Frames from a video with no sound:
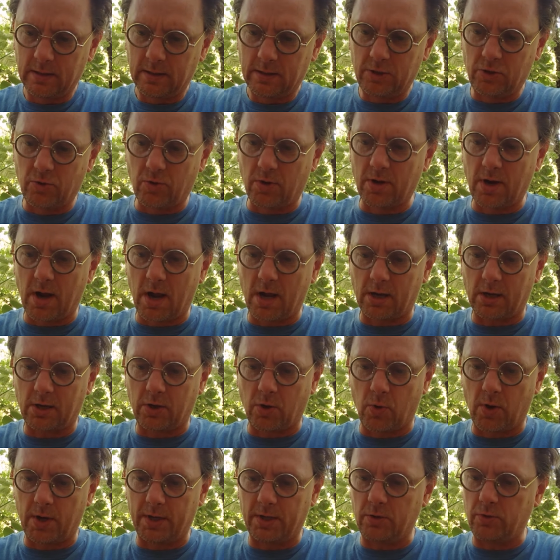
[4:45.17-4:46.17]

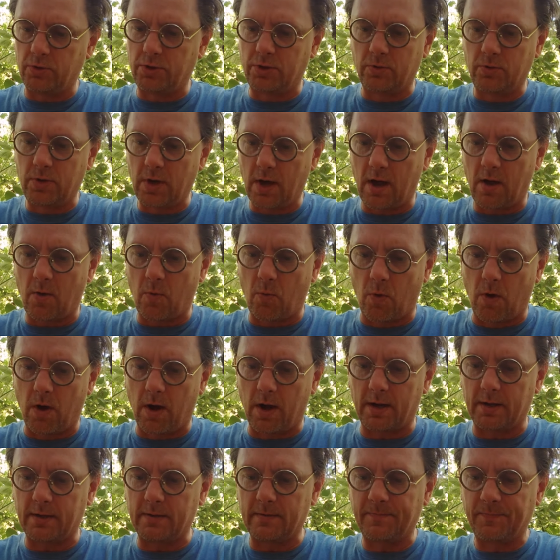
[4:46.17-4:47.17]
You do not
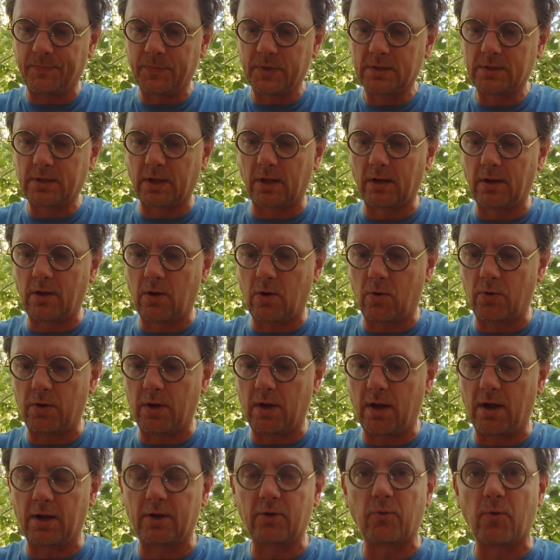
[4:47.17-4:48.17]
want to load
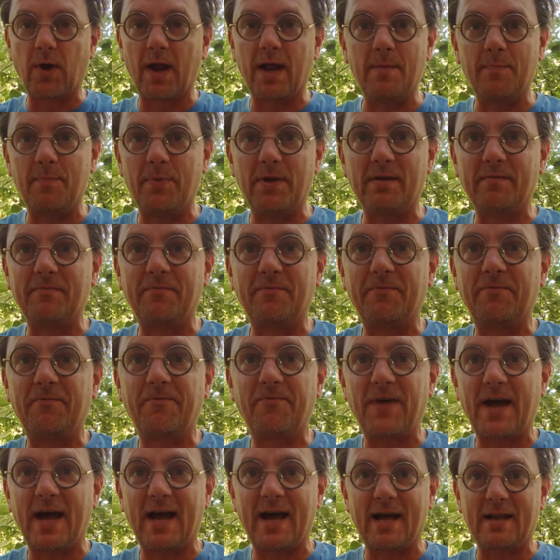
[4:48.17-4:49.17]
a great big
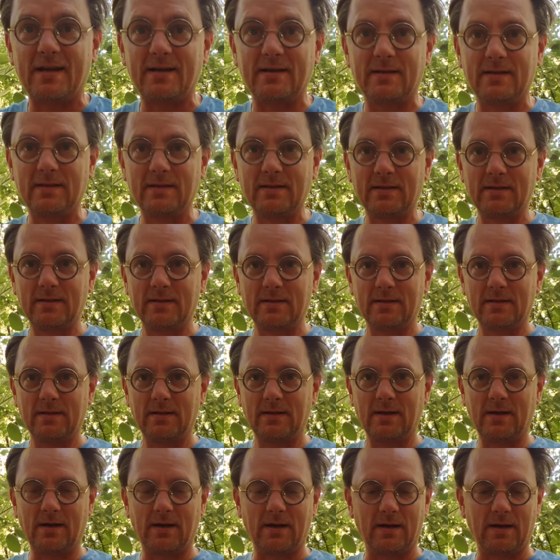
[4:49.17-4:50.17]
fat
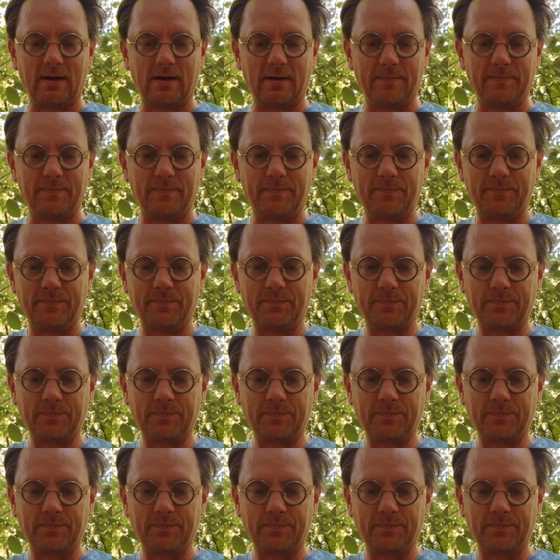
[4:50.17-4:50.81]
bowl